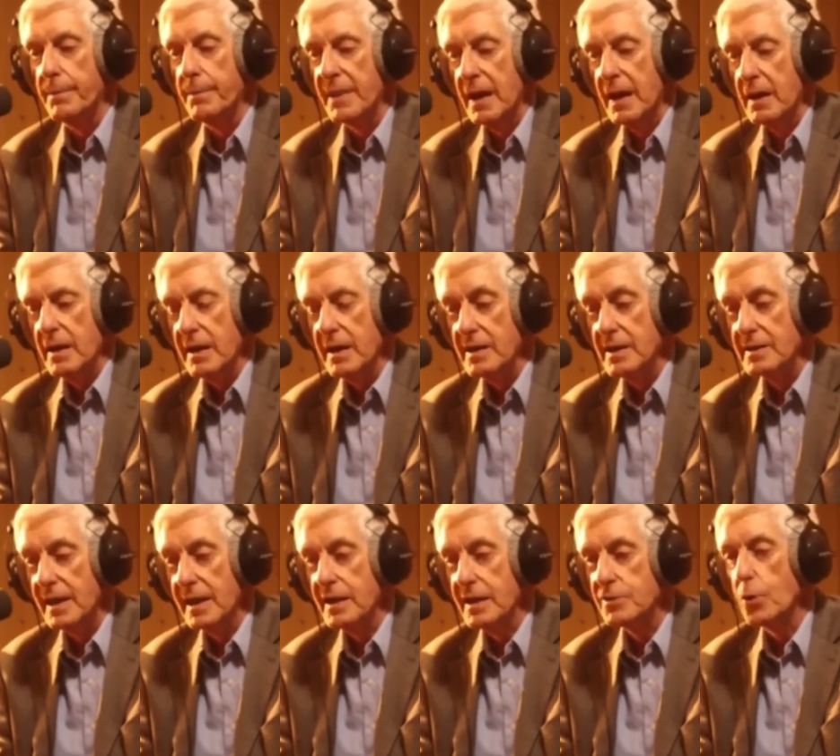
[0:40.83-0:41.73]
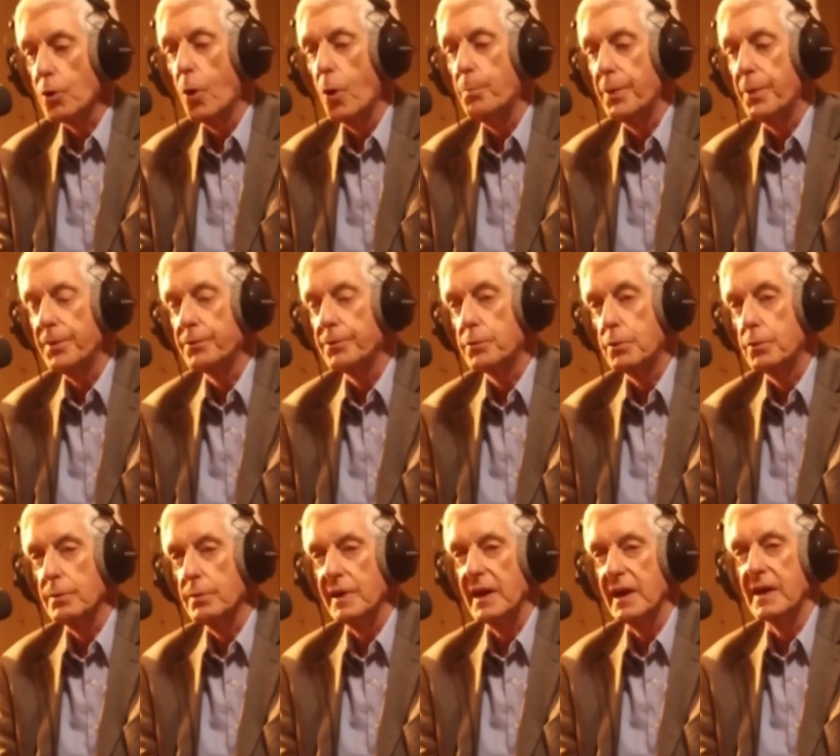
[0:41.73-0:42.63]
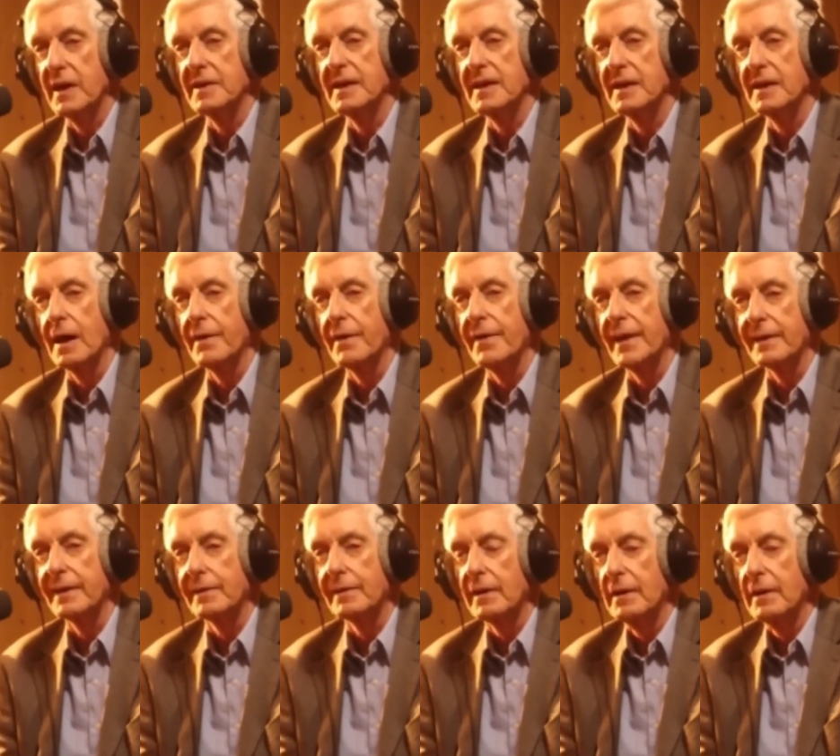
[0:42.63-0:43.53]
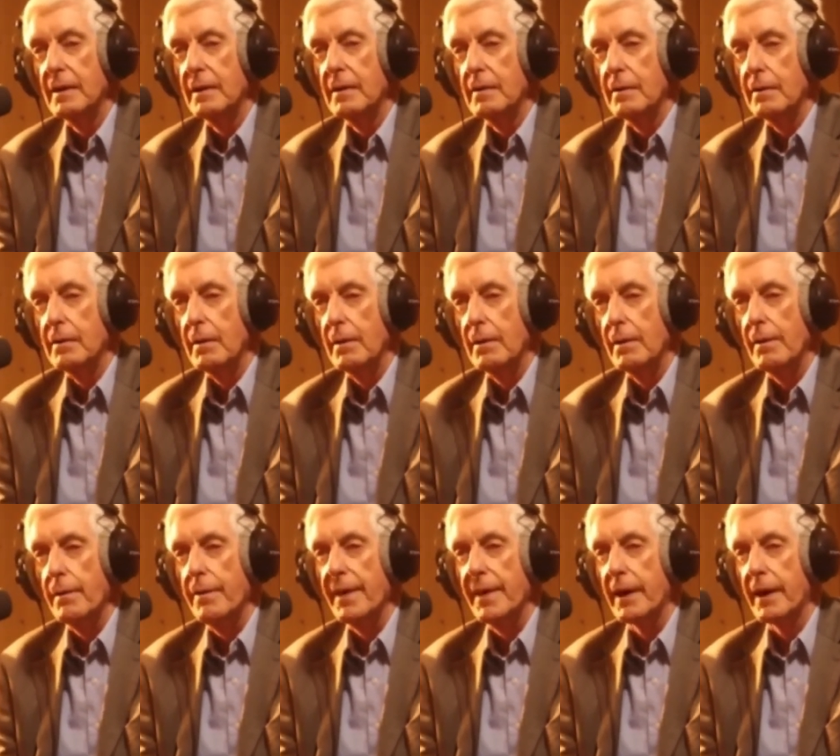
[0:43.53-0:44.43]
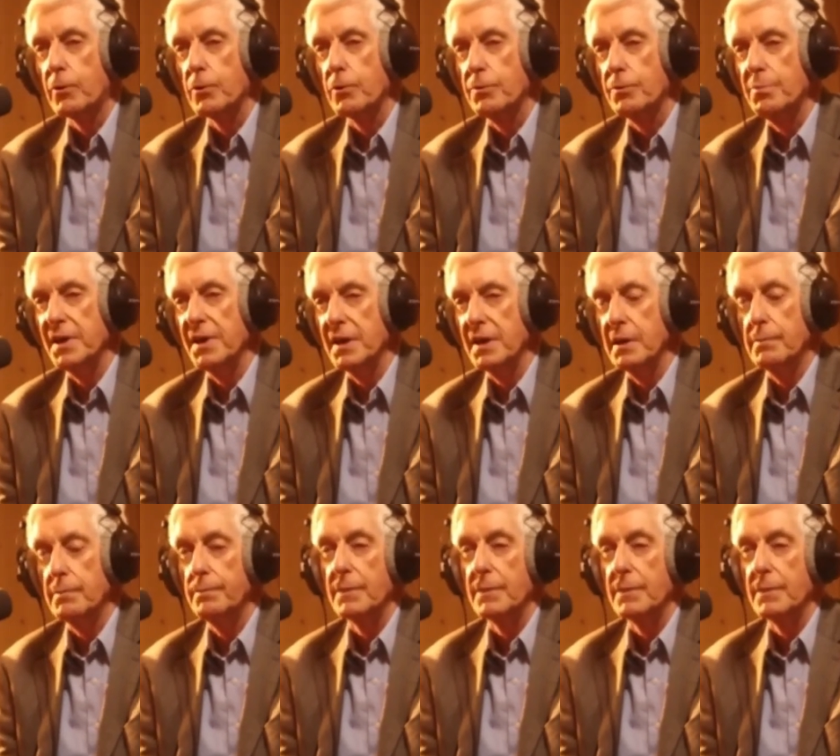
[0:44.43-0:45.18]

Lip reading: is open to the idea that there could be,